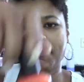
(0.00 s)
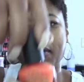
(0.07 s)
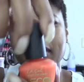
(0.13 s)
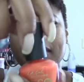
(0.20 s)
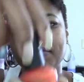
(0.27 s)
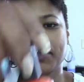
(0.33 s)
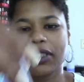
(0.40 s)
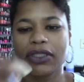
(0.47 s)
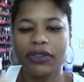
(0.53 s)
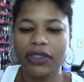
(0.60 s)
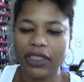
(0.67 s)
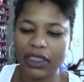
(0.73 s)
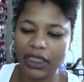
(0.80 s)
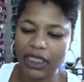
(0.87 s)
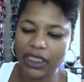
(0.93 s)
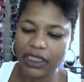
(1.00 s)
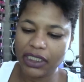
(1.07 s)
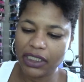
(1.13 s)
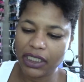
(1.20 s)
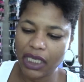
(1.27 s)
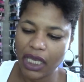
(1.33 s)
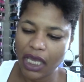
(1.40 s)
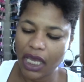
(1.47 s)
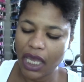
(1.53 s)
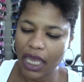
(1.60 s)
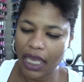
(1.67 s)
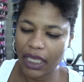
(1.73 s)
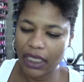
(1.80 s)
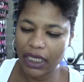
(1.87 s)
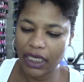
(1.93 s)
going to be using this
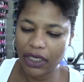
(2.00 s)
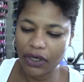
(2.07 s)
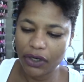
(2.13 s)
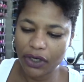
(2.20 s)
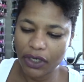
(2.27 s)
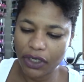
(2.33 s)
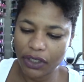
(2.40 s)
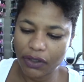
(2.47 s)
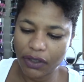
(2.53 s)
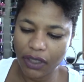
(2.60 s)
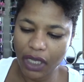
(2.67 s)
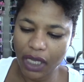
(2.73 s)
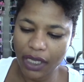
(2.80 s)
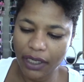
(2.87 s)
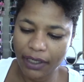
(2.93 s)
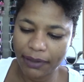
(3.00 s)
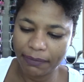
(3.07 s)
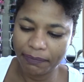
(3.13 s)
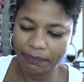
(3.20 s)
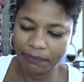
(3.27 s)
L A Girl. Um,